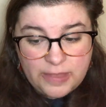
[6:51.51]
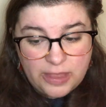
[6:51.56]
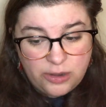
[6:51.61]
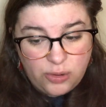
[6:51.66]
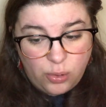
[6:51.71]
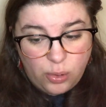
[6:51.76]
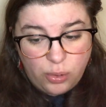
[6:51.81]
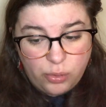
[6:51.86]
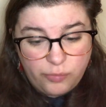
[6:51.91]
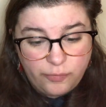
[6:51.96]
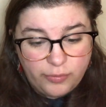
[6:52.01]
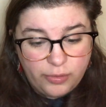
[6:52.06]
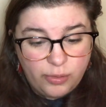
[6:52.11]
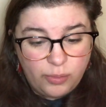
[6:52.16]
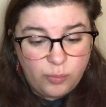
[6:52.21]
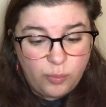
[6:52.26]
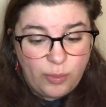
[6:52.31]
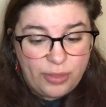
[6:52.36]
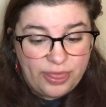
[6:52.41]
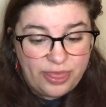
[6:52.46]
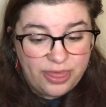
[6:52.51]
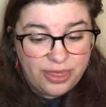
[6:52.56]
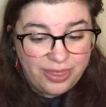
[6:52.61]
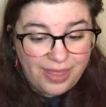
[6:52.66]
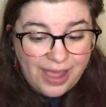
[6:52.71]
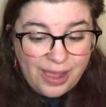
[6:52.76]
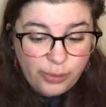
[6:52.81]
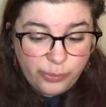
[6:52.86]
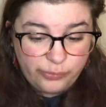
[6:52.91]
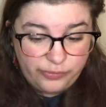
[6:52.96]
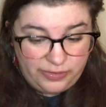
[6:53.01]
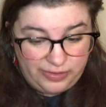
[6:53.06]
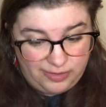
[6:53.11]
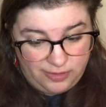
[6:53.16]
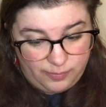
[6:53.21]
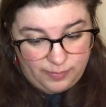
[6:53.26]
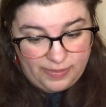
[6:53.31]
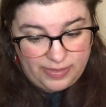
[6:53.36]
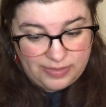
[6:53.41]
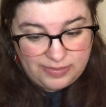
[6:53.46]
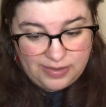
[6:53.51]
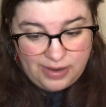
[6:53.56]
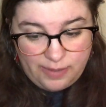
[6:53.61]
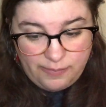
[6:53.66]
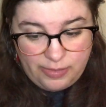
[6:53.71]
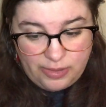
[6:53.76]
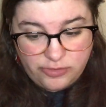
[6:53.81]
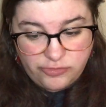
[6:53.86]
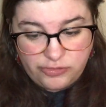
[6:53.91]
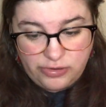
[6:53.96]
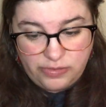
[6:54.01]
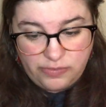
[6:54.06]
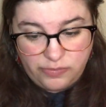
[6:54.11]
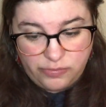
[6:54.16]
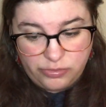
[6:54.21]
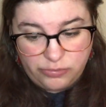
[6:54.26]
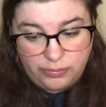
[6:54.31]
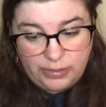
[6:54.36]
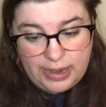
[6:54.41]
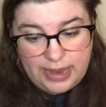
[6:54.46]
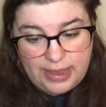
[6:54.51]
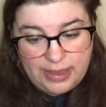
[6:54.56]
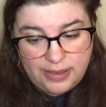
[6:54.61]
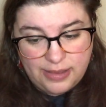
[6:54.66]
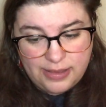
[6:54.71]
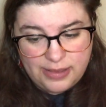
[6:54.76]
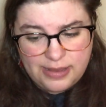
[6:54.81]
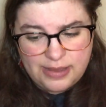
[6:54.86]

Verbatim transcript: and over 1,000 by the time that she's three.